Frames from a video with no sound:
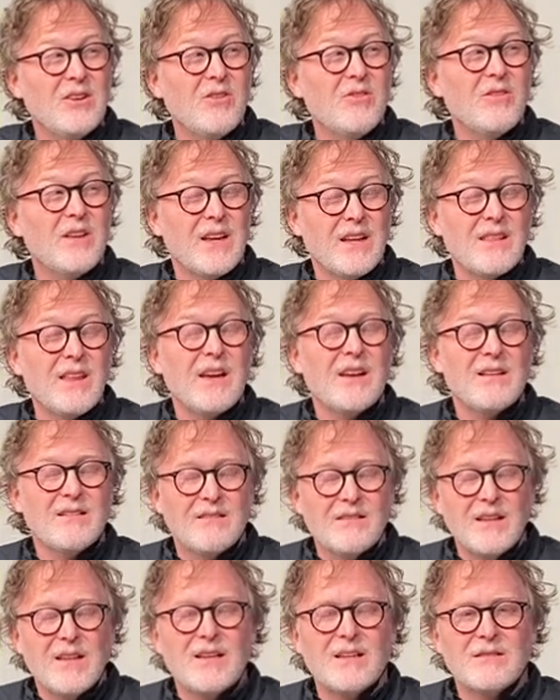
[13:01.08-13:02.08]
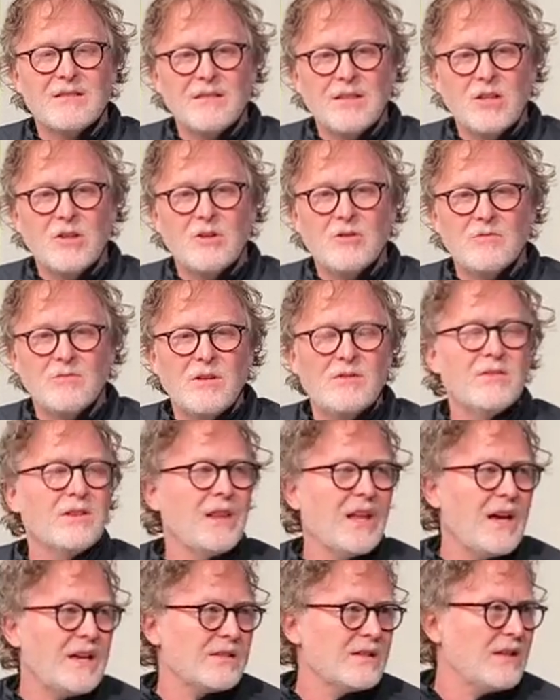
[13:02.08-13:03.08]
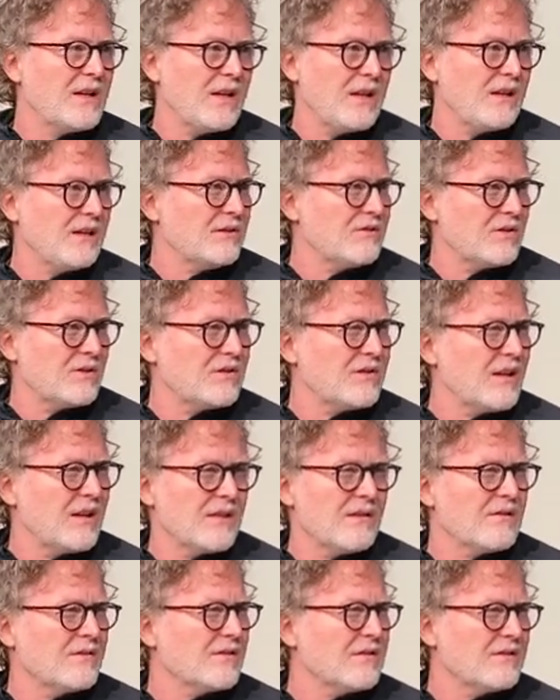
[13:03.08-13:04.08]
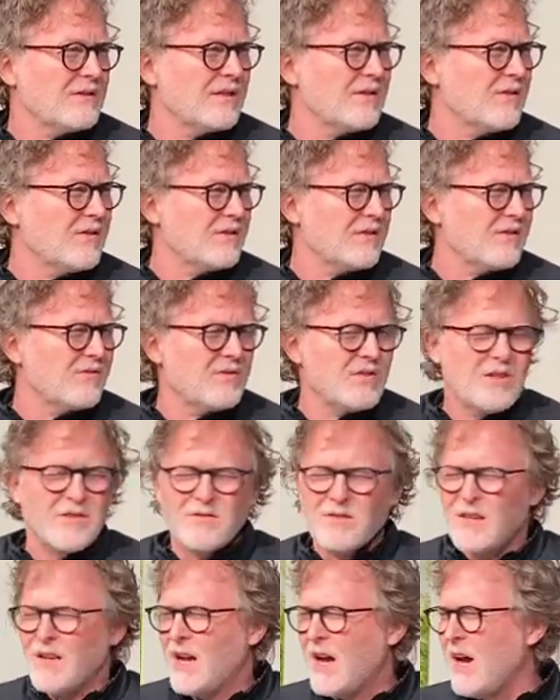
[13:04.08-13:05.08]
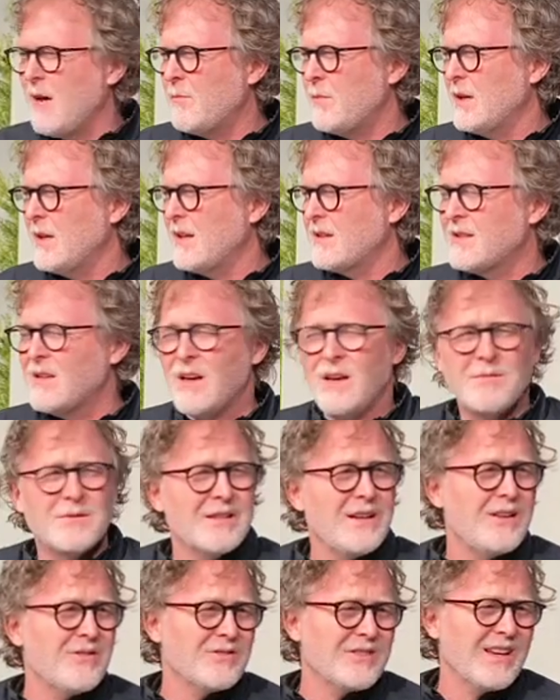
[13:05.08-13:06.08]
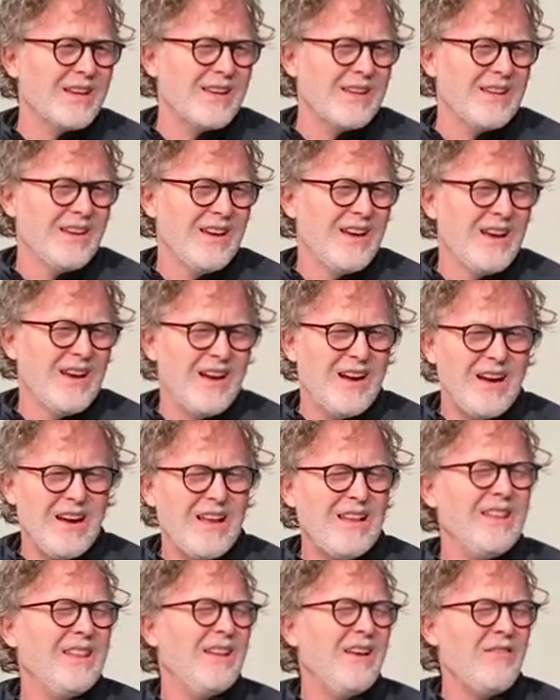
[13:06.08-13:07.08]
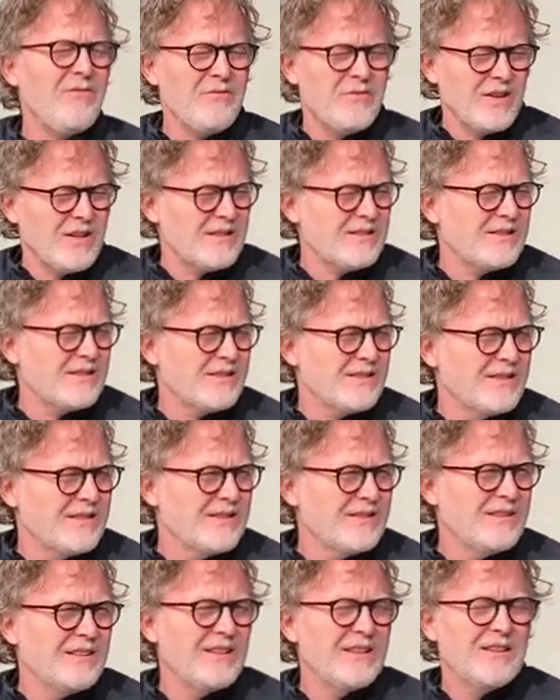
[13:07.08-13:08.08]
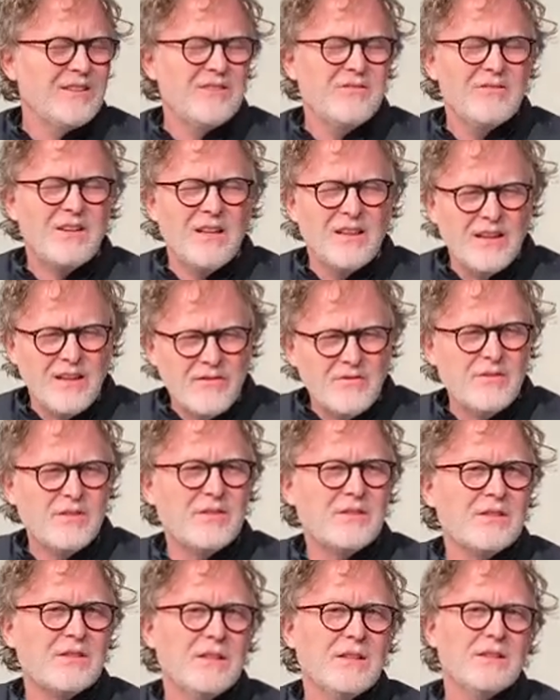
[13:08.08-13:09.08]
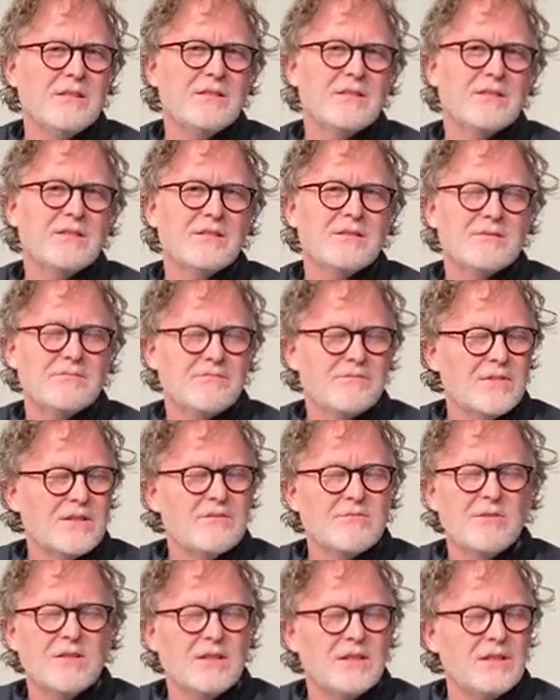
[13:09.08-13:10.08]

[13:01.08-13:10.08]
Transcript: Like that even last night, just like there's a series of shifts that happened at times, and I was like, I love this, I love these scenes. It's really